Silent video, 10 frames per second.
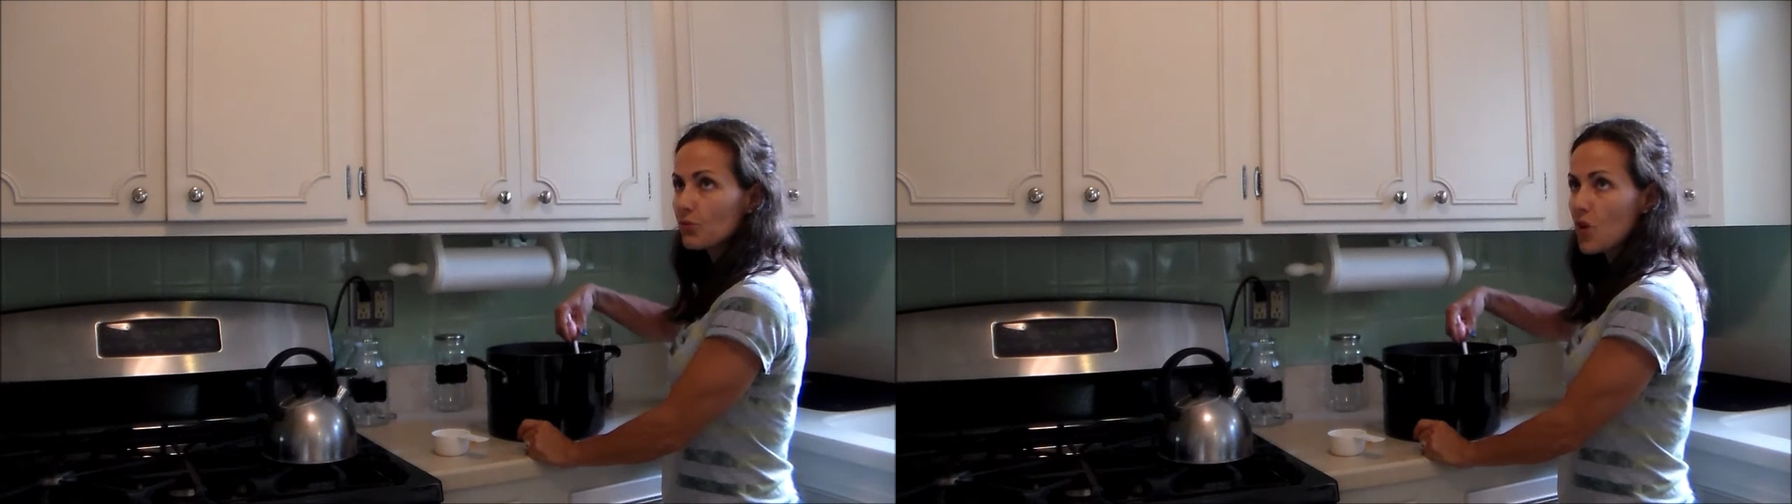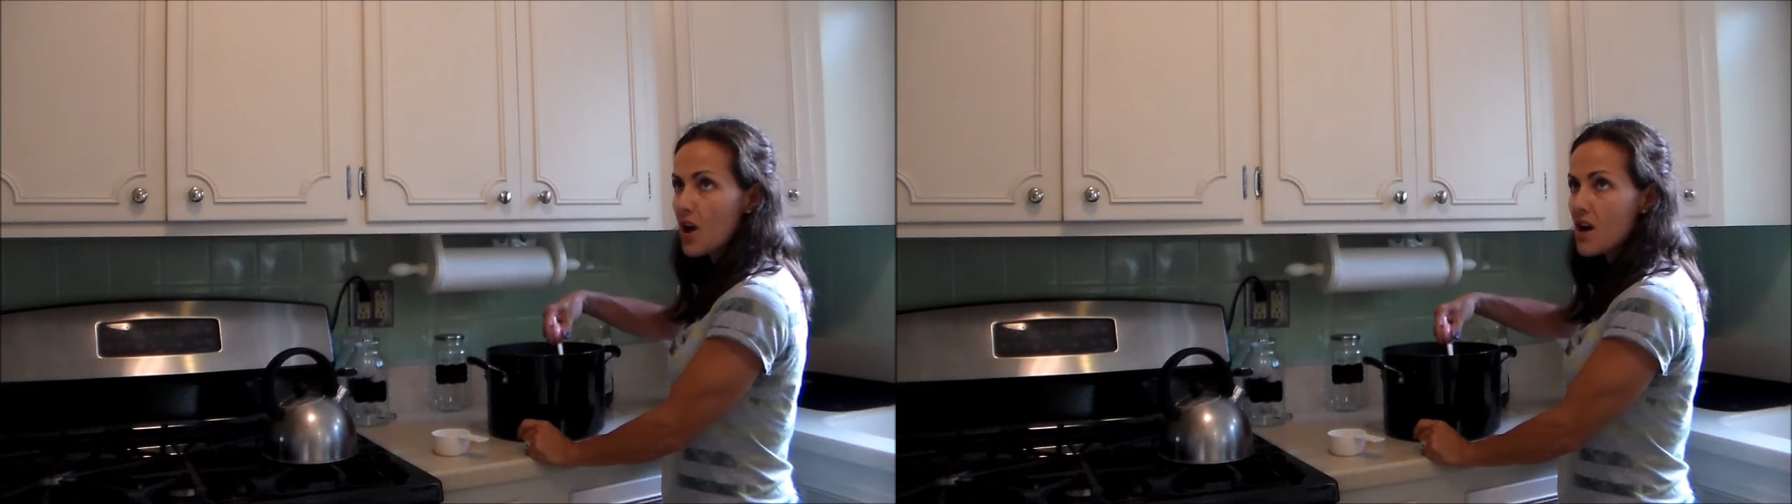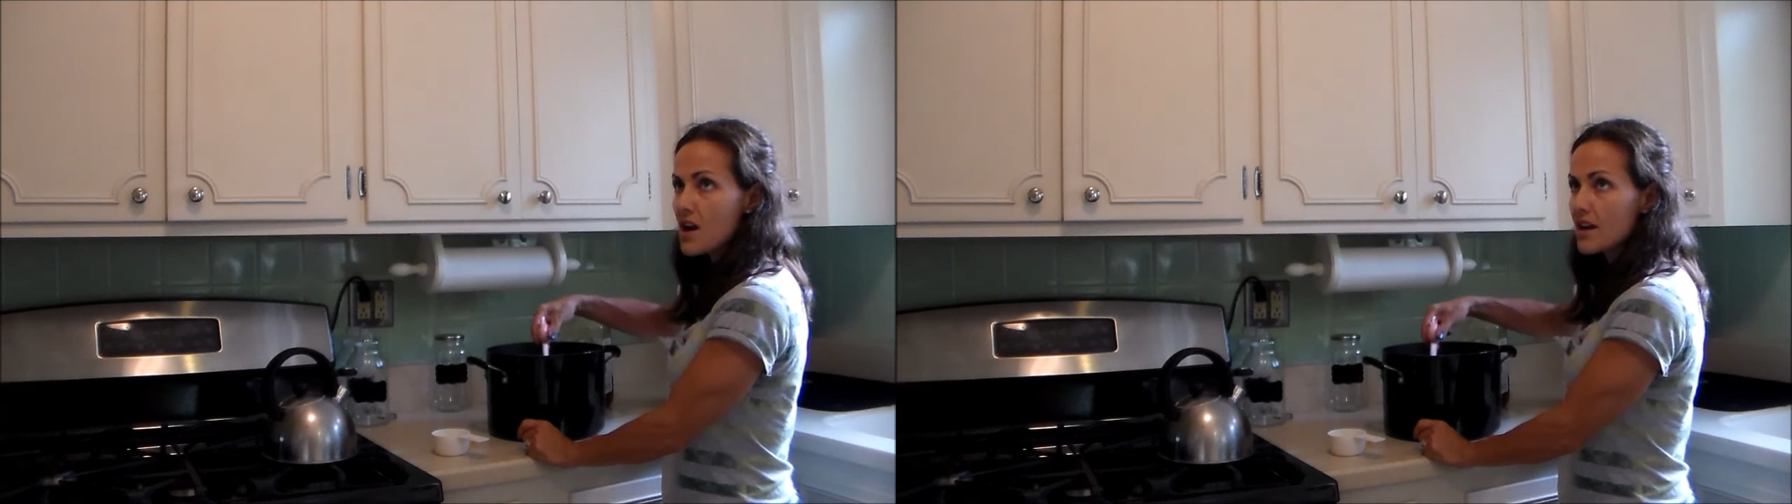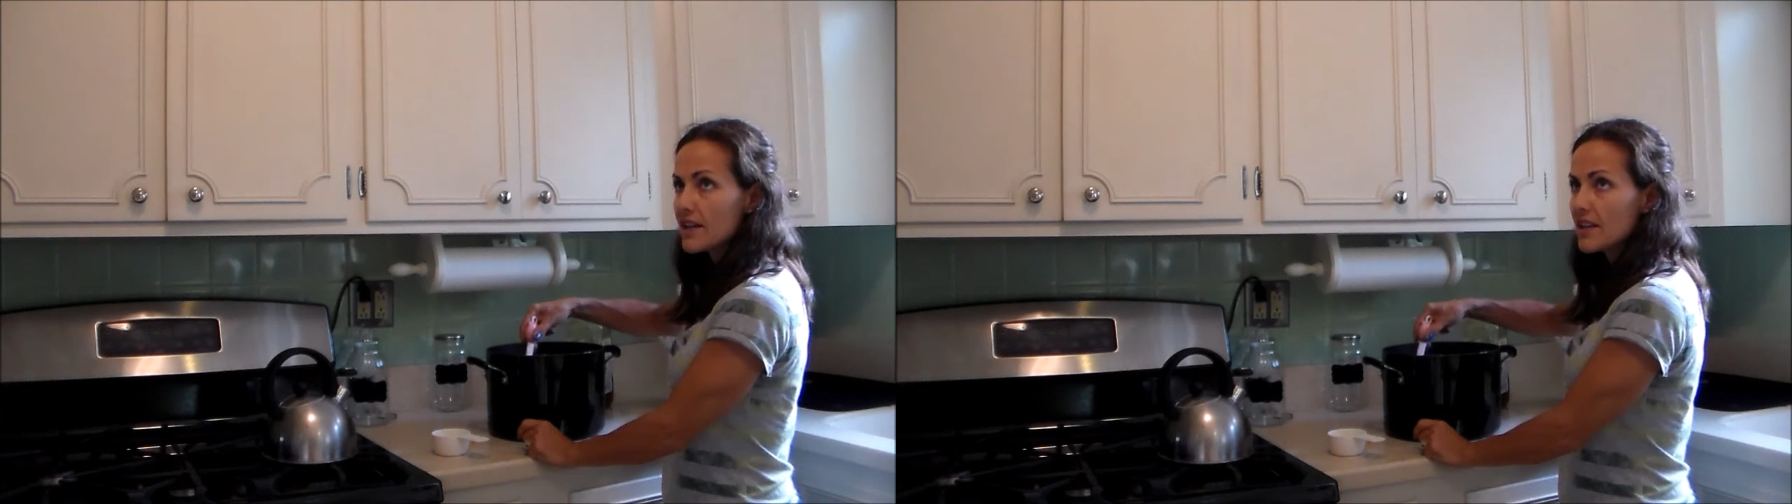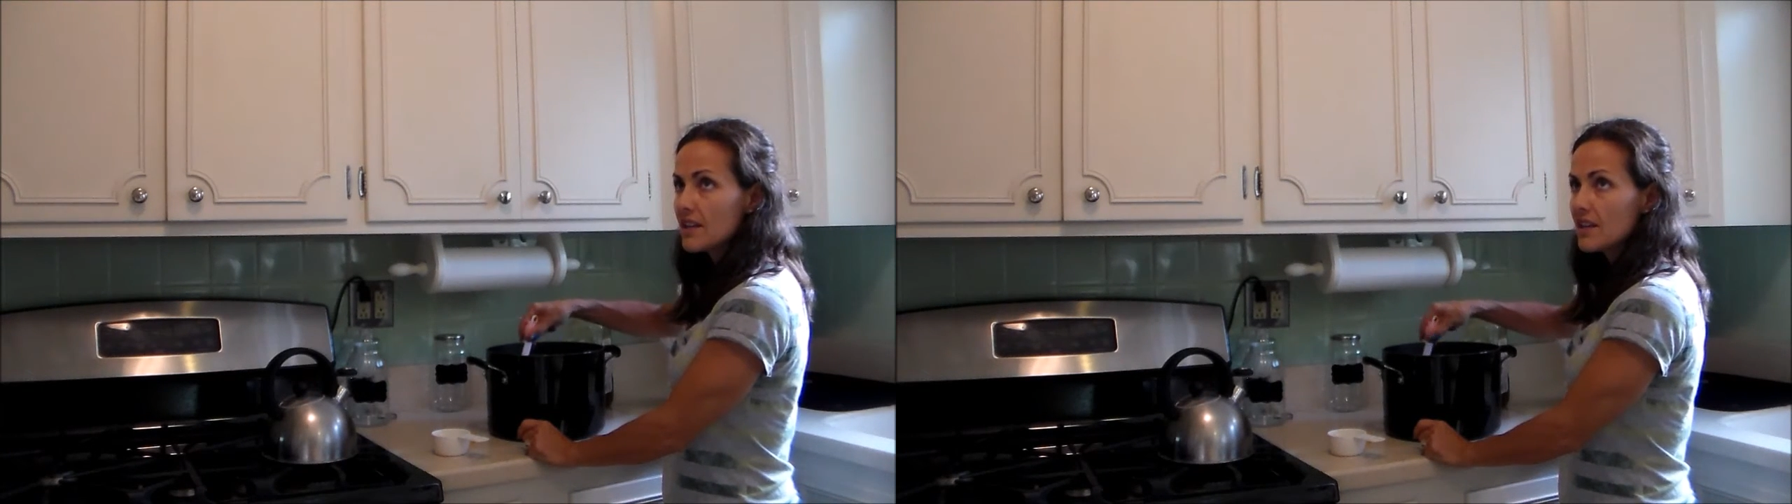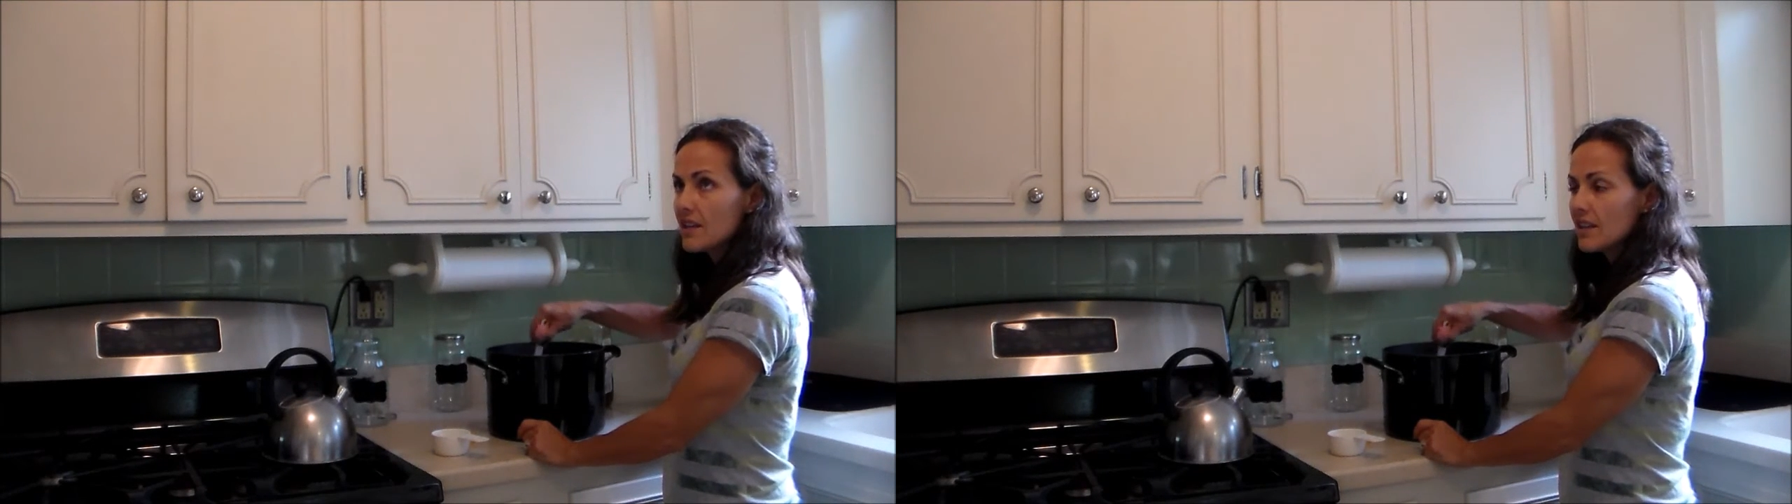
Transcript: raw honey